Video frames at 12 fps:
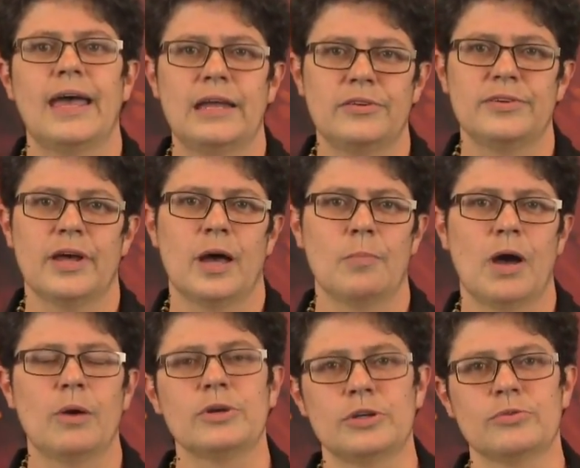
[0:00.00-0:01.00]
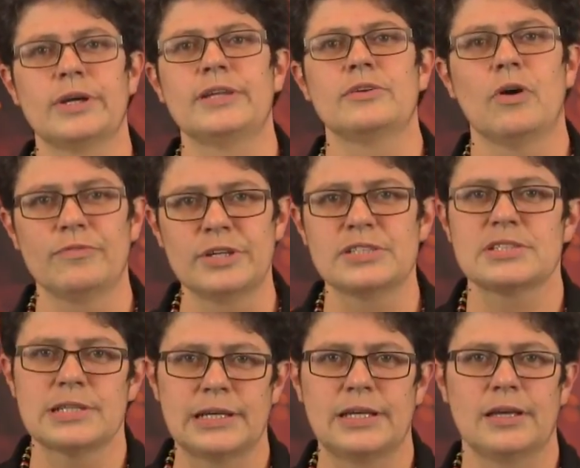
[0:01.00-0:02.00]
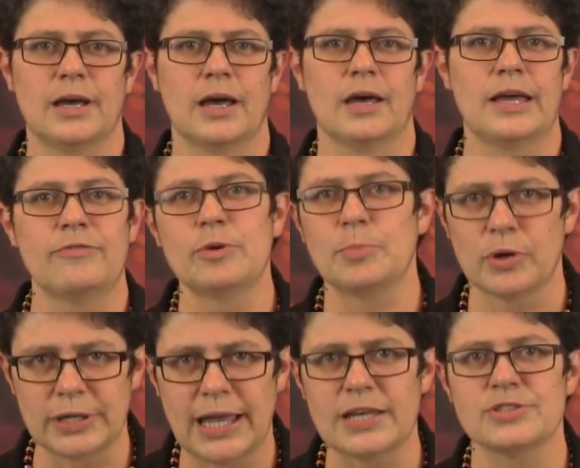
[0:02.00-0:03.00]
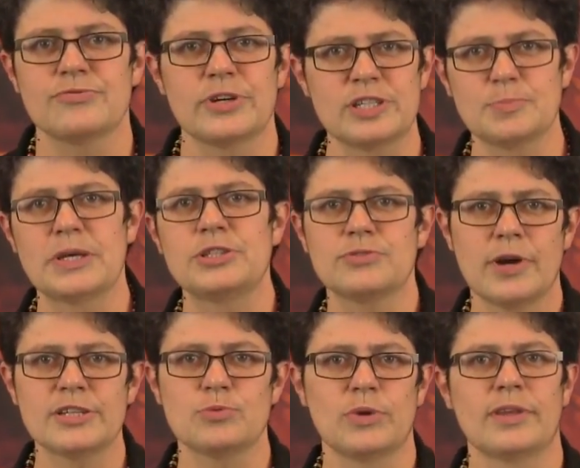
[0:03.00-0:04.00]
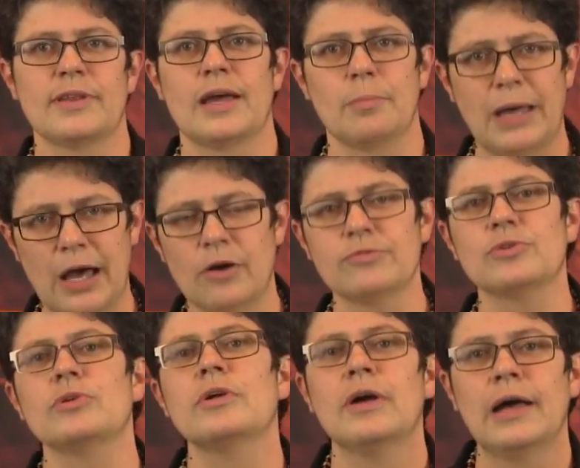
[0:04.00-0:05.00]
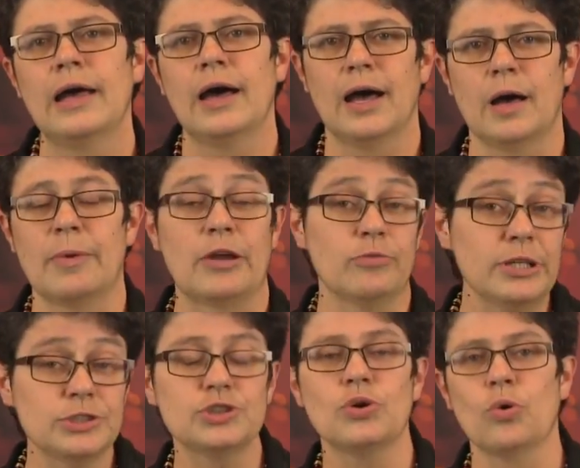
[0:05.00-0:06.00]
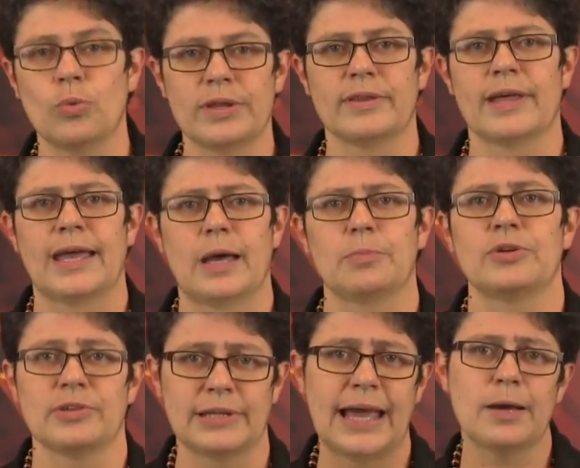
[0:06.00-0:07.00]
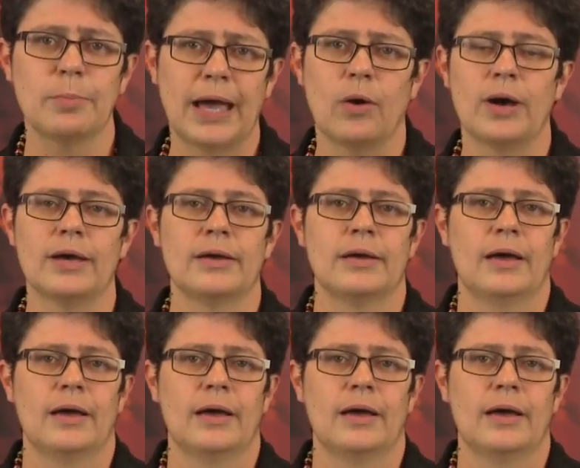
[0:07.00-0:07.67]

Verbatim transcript: and um, I would agree that obviously uh, everybody has free speech rights, whether they are powerful um, and rich or whether they happen to lack power.